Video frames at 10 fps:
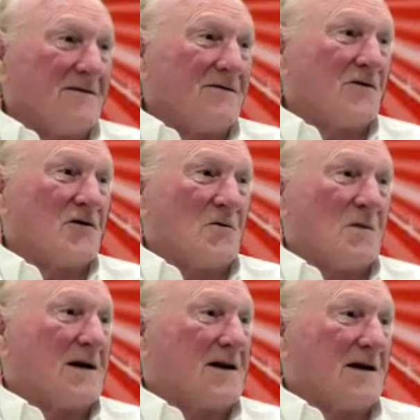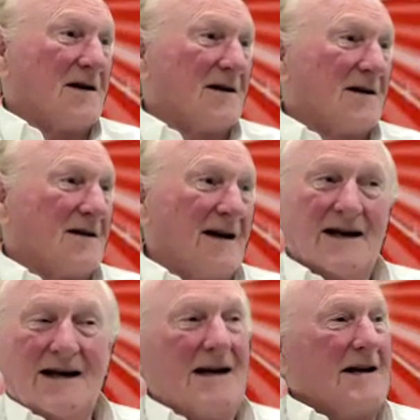for humanity
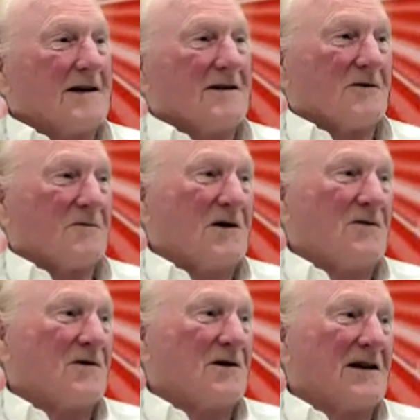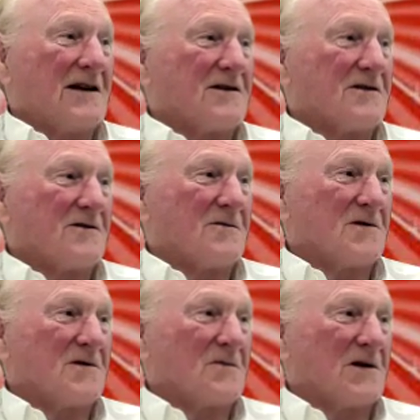at any other time. Never any other time
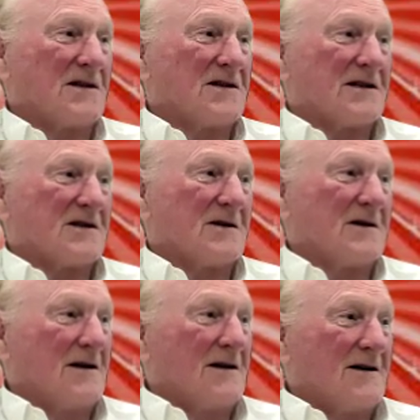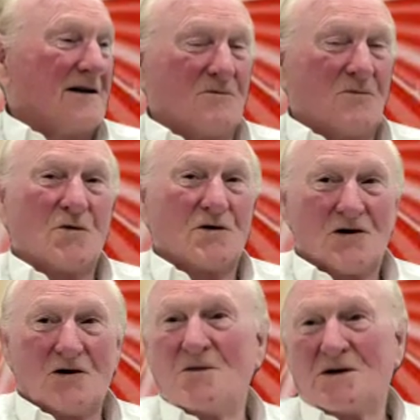has it been such an important
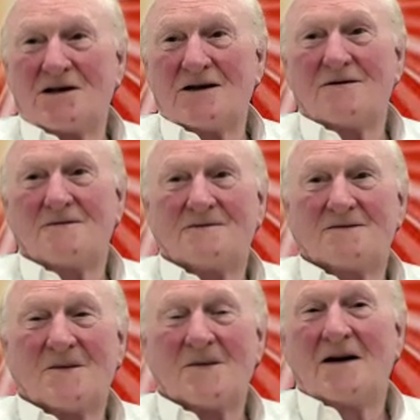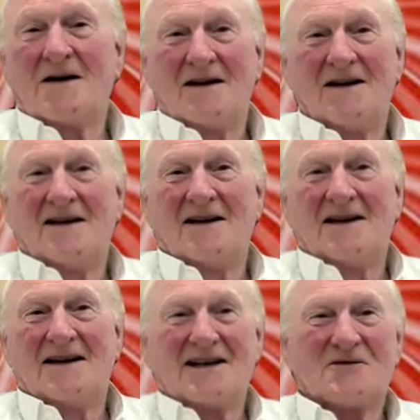time as now.
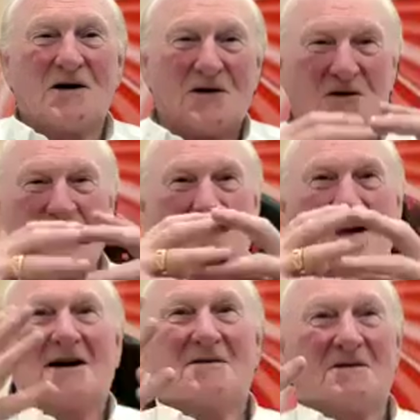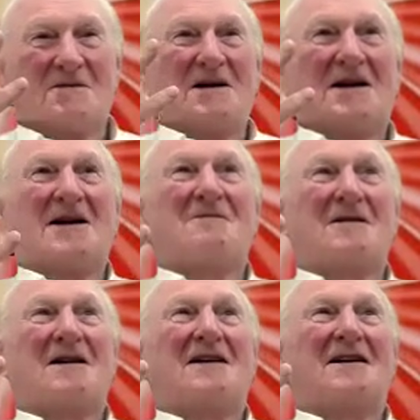That's why you want to wake up and become
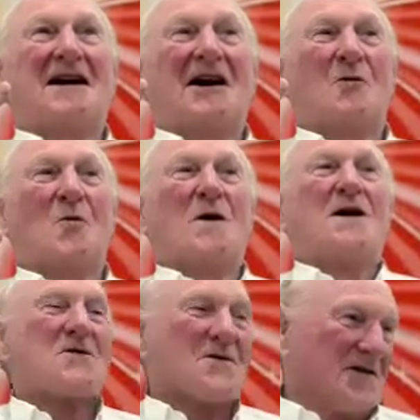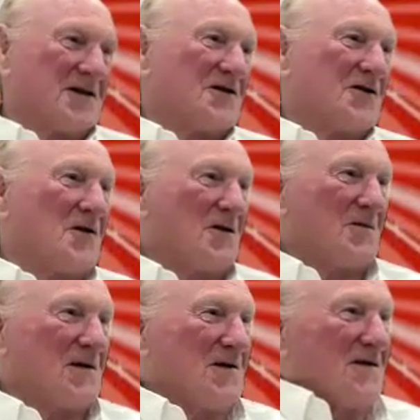aware of this
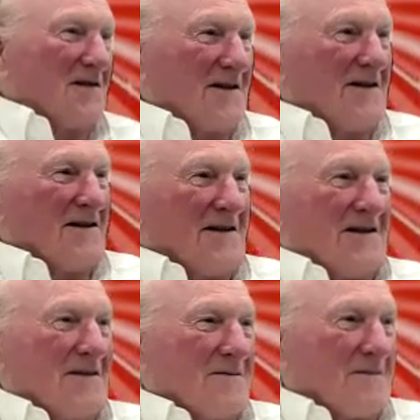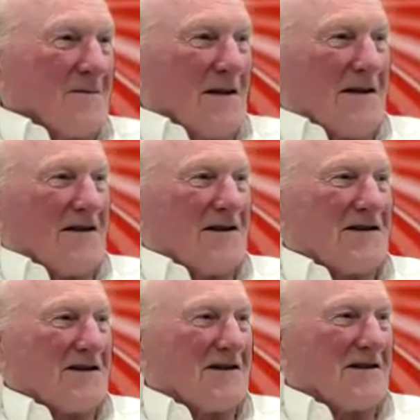time. This
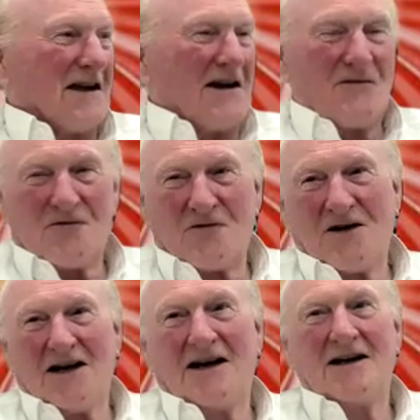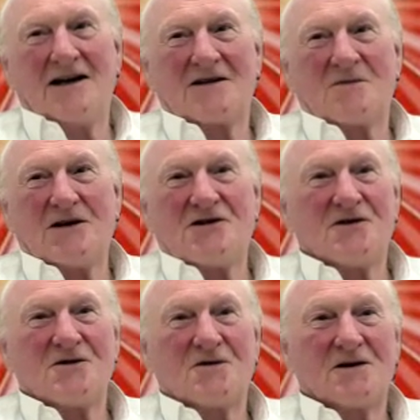is every day is
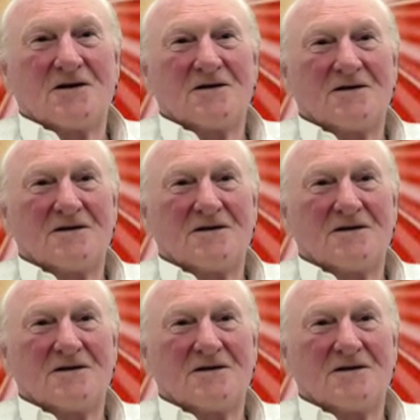magical.